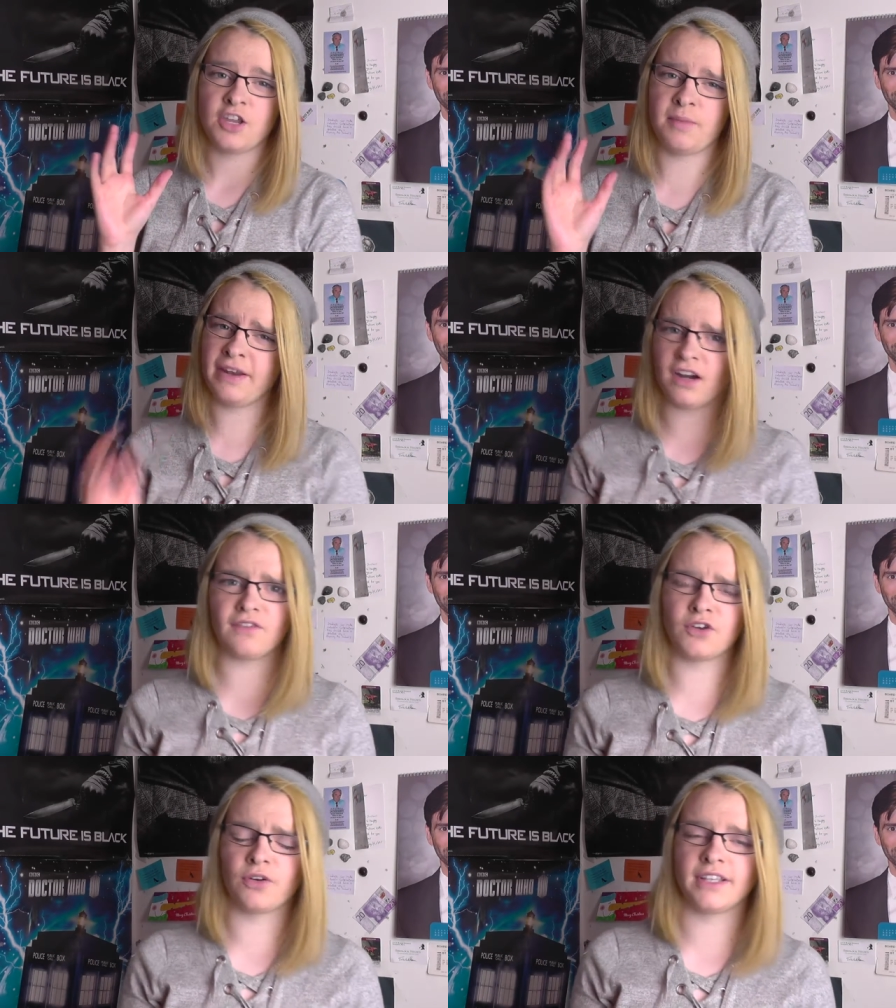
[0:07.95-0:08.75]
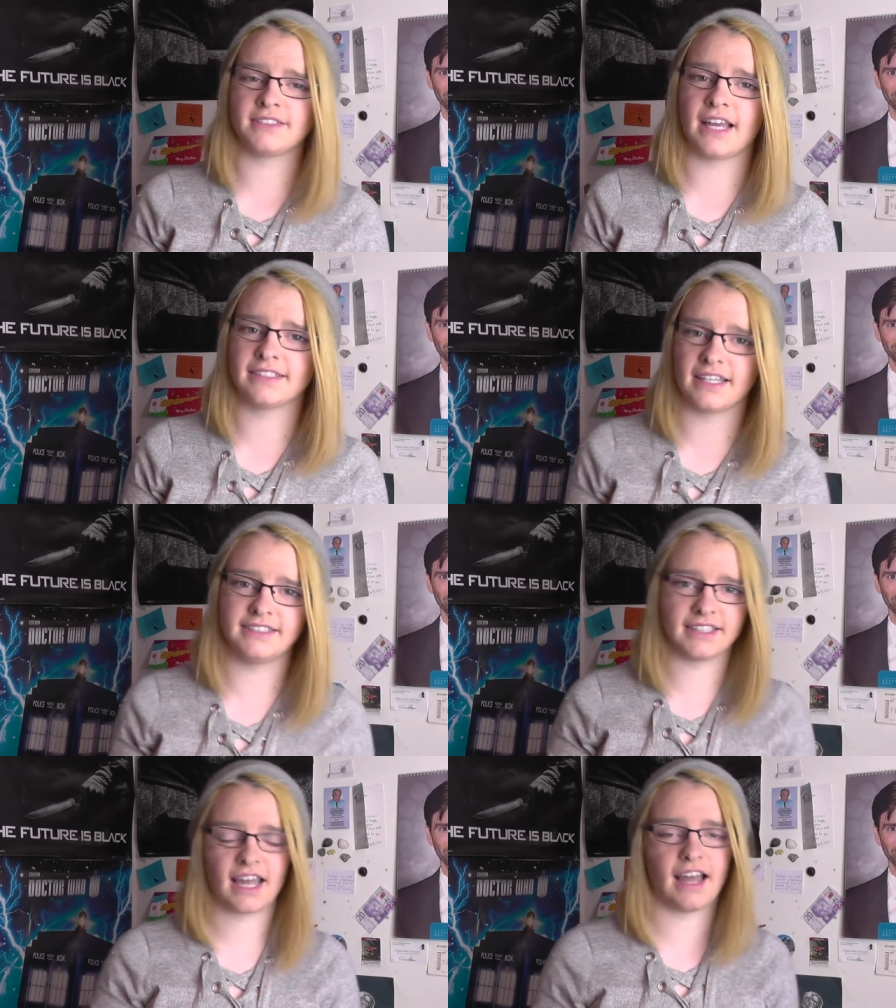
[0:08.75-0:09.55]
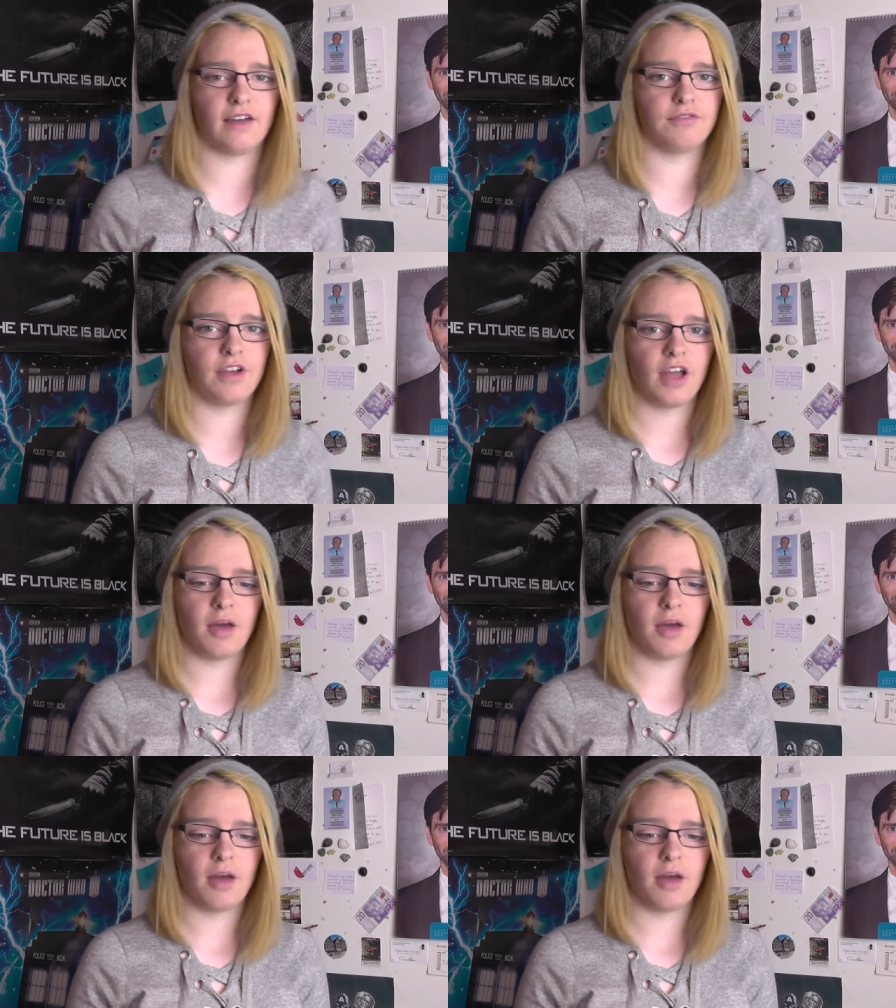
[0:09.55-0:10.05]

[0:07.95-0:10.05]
You may not have noticed as I did have